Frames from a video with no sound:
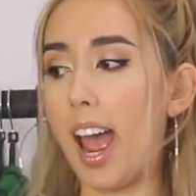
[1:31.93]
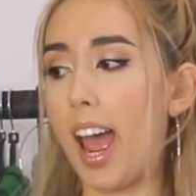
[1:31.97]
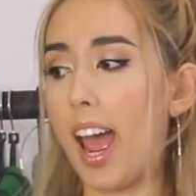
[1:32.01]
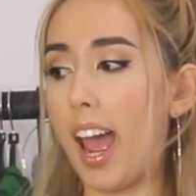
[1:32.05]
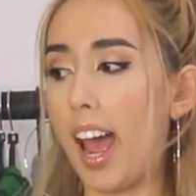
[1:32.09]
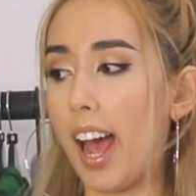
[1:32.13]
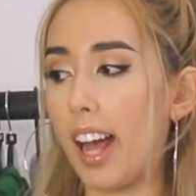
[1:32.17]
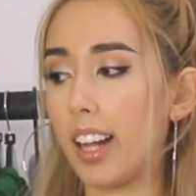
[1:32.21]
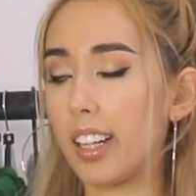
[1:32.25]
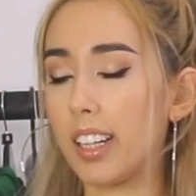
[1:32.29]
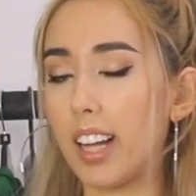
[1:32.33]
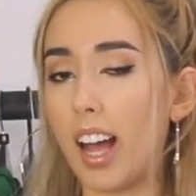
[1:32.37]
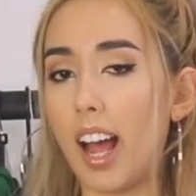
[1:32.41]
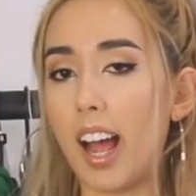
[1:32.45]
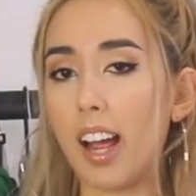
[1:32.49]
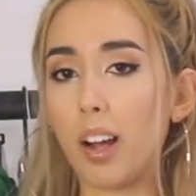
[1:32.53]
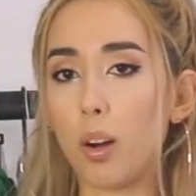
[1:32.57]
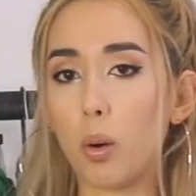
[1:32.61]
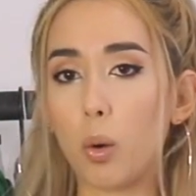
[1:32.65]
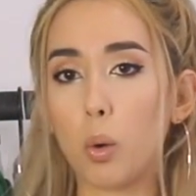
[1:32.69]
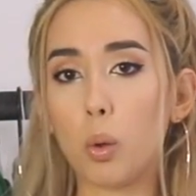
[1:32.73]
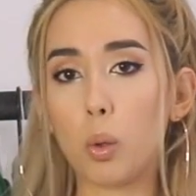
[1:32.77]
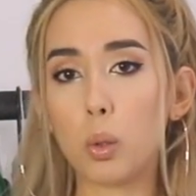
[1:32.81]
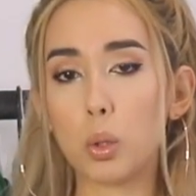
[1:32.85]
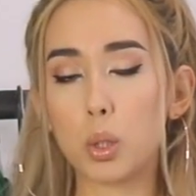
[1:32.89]
And
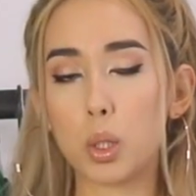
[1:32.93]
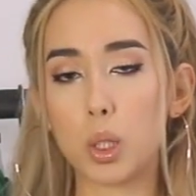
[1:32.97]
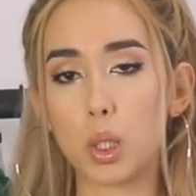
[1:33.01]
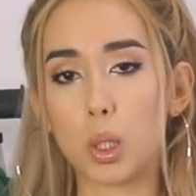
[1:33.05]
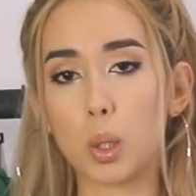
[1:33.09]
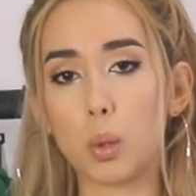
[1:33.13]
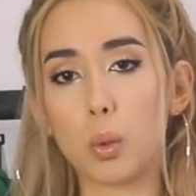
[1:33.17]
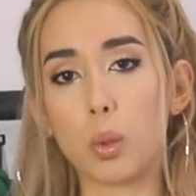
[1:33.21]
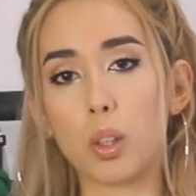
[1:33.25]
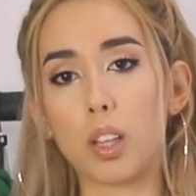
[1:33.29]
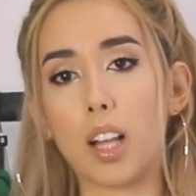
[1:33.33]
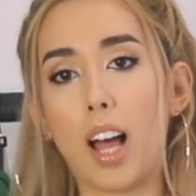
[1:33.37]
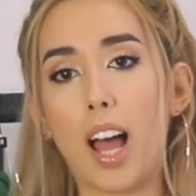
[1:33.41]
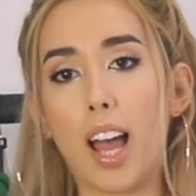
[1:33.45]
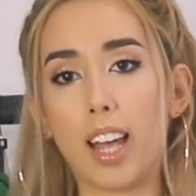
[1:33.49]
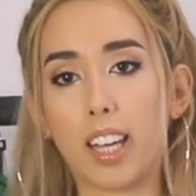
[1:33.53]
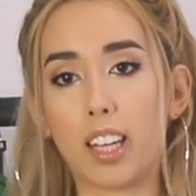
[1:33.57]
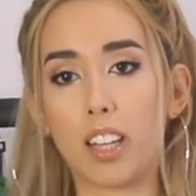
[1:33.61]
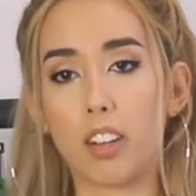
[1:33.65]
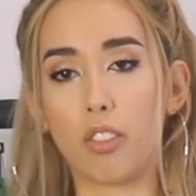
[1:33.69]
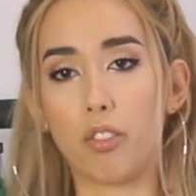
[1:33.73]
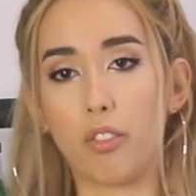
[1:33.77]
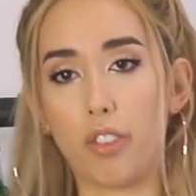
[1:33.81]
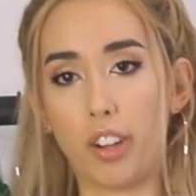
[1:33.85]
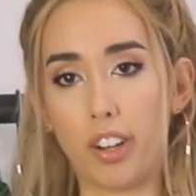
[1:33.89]
I also like
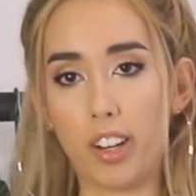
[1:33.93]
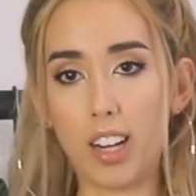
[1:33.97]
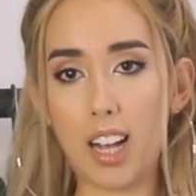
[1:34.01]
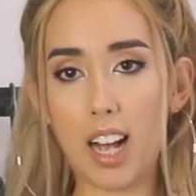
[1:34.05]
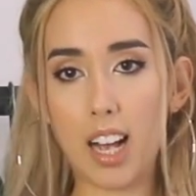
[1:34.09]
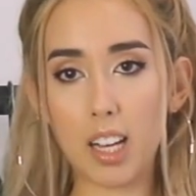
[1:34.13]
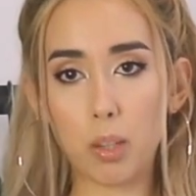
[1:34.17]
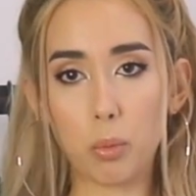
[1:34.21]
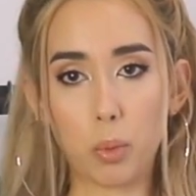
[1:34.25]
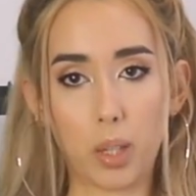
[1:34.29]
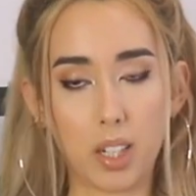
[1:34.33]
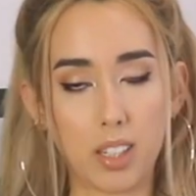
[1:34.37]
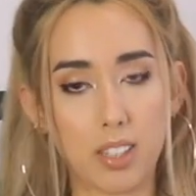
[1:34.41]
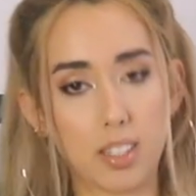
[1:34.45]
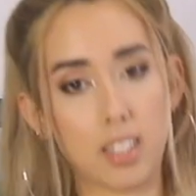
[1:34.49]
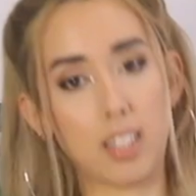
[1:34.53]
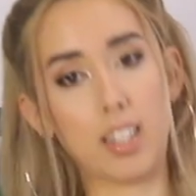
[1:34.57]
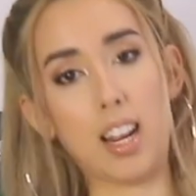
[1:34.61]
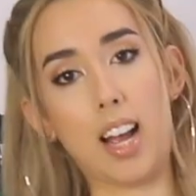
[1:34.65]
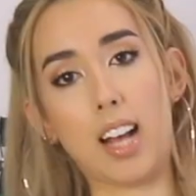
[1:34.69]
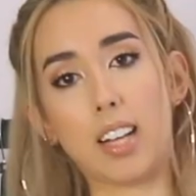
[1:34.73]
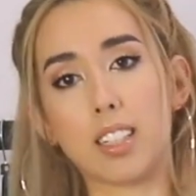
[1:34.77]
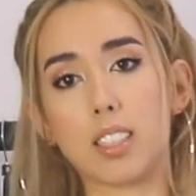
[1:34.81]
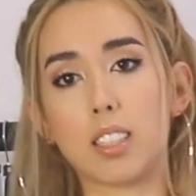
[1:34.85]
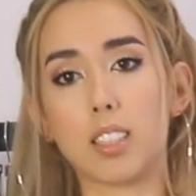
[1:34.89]
it very high-waisted,
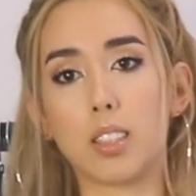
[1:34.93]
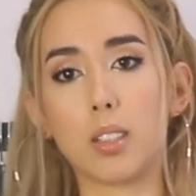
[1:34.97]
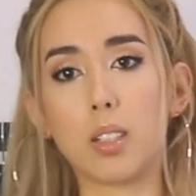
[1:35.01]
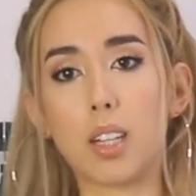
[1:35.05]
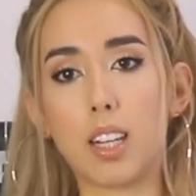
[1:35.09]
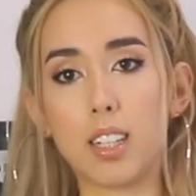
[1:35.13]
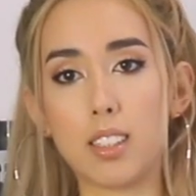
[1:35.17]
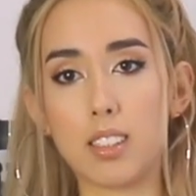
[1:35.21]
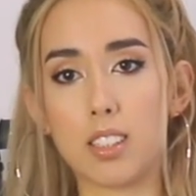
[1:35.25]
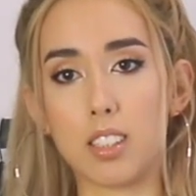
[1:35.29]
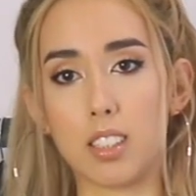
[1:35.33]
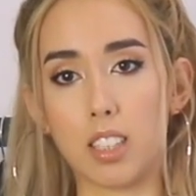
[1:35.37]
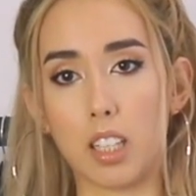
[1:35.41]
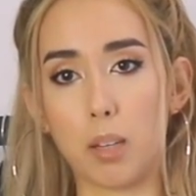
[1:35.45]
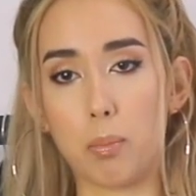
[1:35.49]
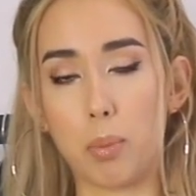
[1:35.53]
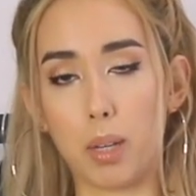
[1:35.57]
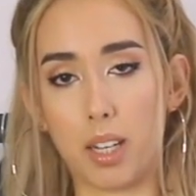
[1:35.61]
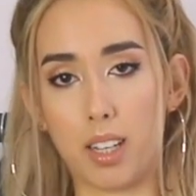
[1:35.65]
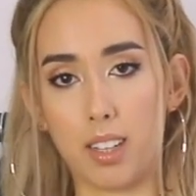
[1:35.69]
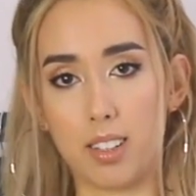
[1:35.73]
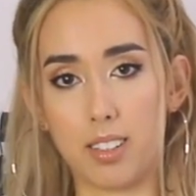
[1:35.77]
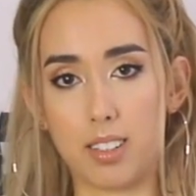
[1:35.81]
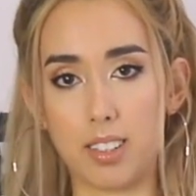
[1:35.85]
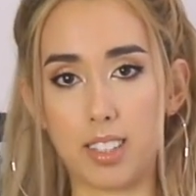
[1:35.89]
as you can see,
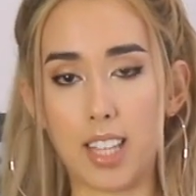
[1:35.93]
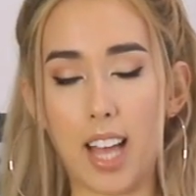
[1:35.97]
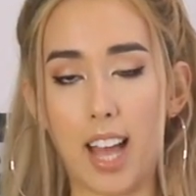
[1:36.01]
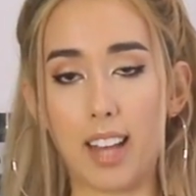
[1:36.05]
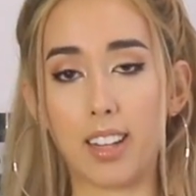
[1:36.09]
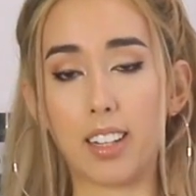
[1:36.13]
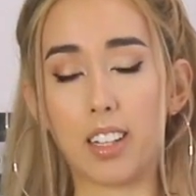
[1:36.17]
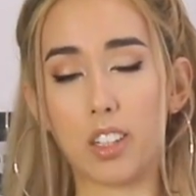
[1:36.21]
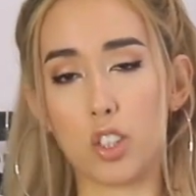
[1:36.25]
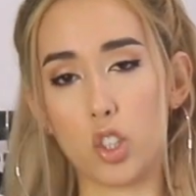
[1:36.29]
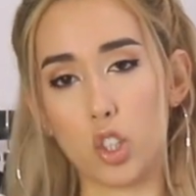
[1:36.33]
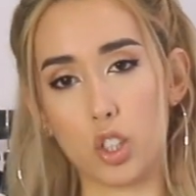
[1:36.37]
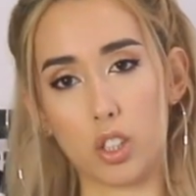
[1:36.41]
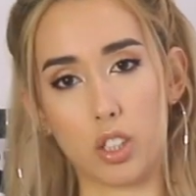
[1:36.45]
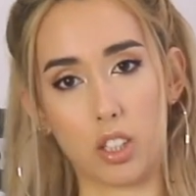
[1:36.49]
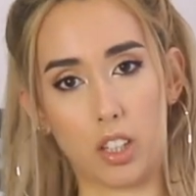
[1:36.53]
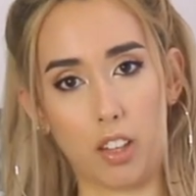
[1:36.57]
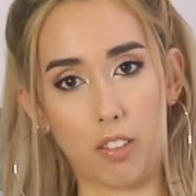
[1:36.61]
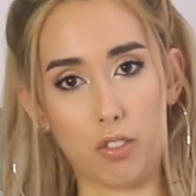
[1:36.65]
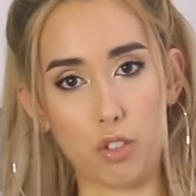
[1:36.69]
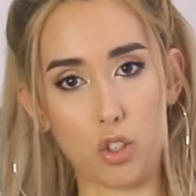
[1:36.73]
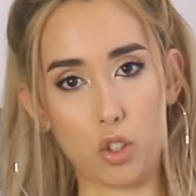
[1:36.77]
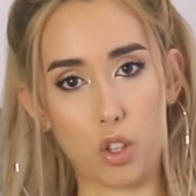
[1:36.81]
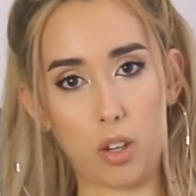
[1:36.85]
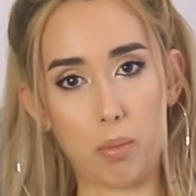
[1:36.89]
because then it just
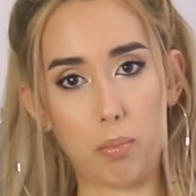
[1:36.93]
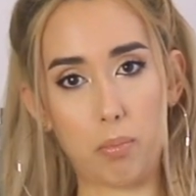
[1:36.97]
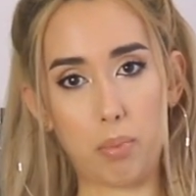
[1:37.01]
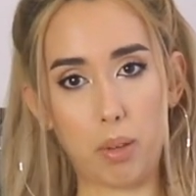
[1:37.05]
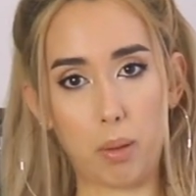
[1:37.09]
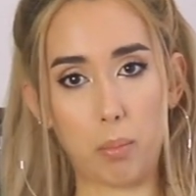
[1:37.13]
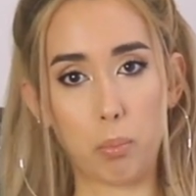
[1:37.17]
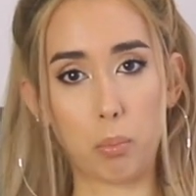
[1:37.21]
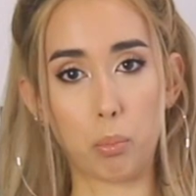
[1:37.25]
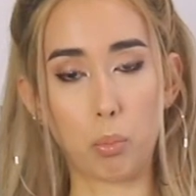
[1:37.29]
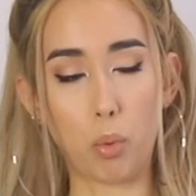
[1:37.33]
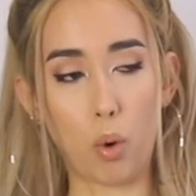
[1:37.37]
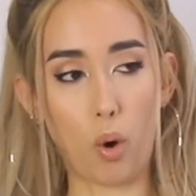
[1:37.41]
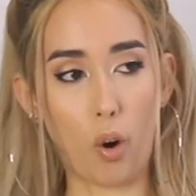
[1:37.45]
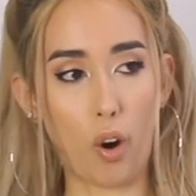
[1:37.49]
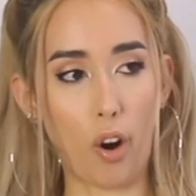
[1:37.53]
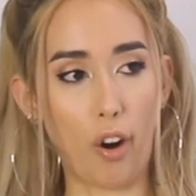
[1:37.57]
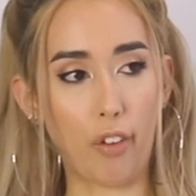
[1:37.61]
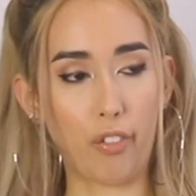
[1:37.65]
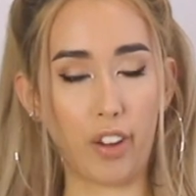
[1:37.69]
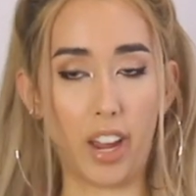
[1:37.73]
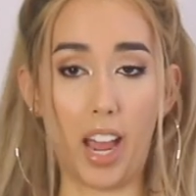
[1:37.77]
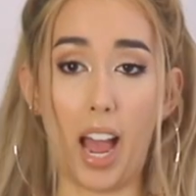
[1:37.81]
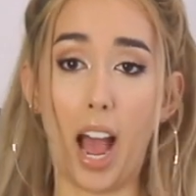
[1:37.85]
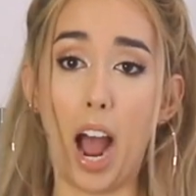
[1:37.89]
gives you a bit more
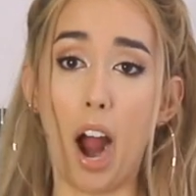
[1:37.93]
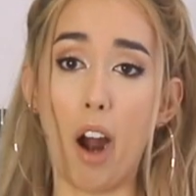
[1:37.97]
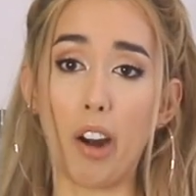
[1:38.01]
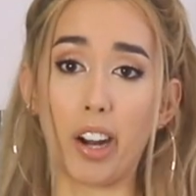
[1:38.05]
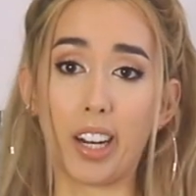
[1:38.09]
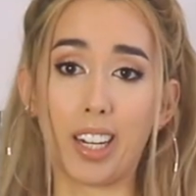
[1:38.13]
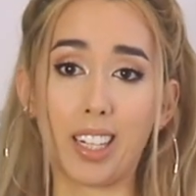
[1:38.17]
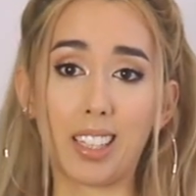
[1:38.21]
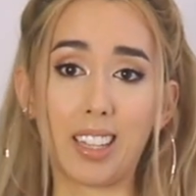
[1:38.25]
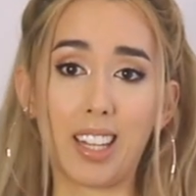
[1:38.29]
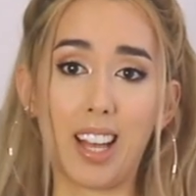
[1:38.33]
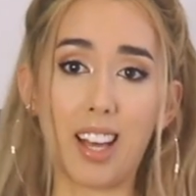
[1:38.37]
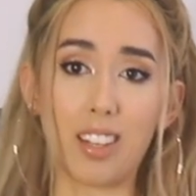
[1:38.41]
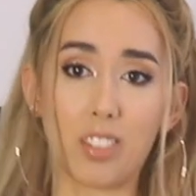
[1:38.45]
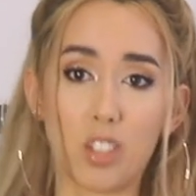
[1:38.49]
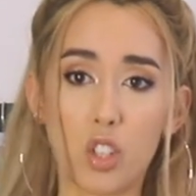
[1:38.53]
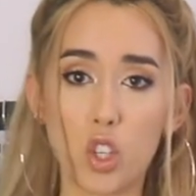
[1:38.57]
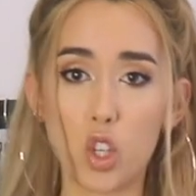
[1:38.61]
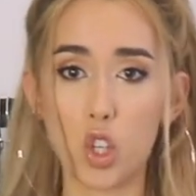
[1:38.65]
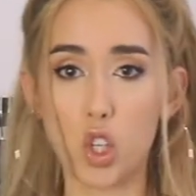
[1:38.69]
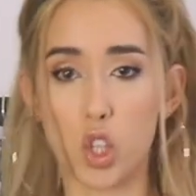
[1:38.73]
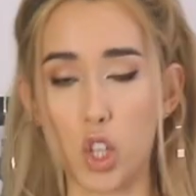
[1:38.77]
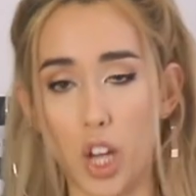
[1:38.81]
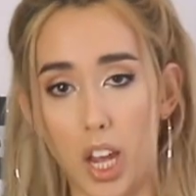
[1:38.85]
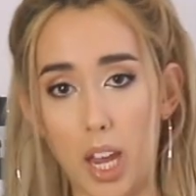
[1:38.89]
of an hourglass
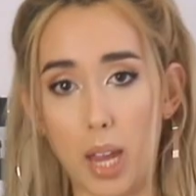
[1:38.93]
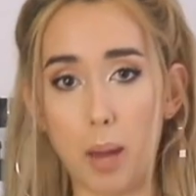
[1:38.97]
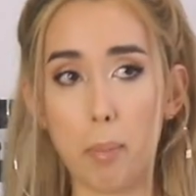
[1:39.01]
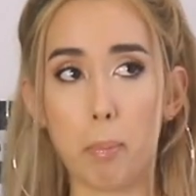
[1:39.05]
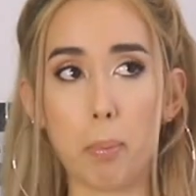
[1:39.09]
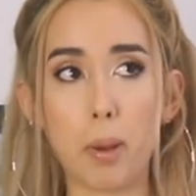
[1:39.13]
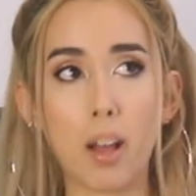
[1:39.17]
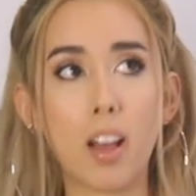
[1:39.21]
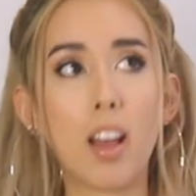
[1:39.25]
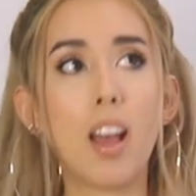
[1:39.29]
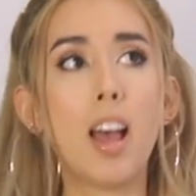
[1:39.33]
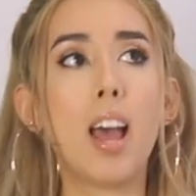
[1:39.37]
shape.